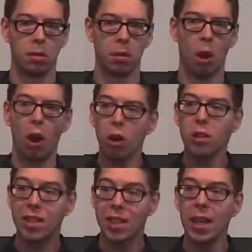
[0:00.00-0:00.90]
Our
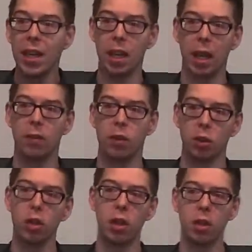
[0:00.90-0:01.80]
city, if you
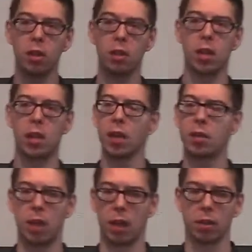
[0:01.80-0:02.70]
look at the
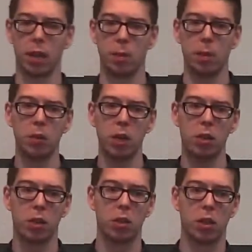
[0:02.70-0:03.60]
statistics, like Pew
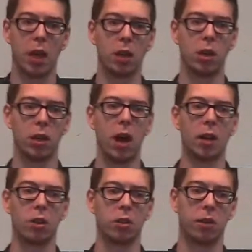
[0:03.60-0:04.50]
Research Center and
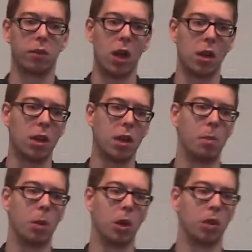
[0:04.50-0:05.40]
others have done the
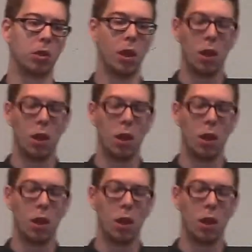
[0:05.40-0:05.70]
numbers,